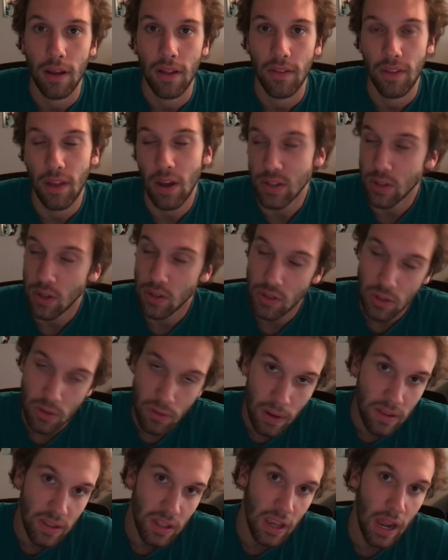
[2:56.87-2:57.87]
that was also
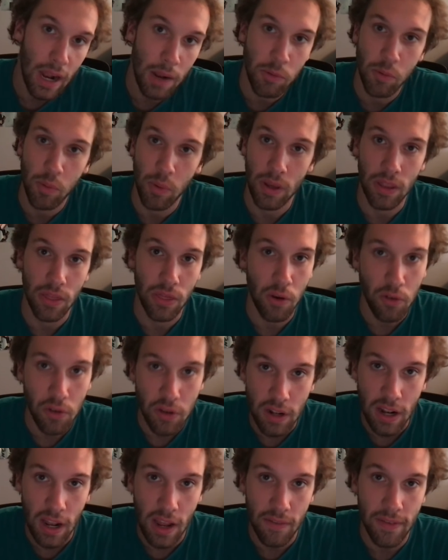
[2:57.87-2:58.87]
Davante Adams playing 13
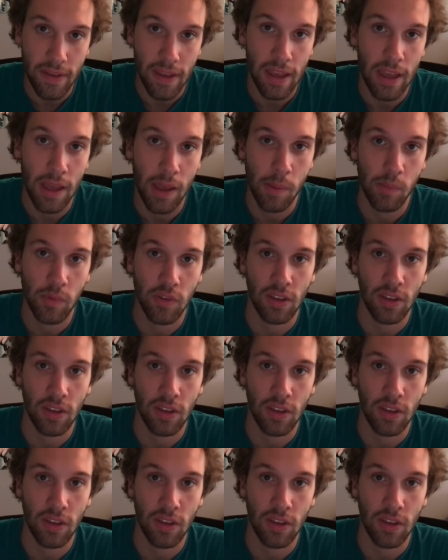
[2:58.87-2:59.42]
and a half games,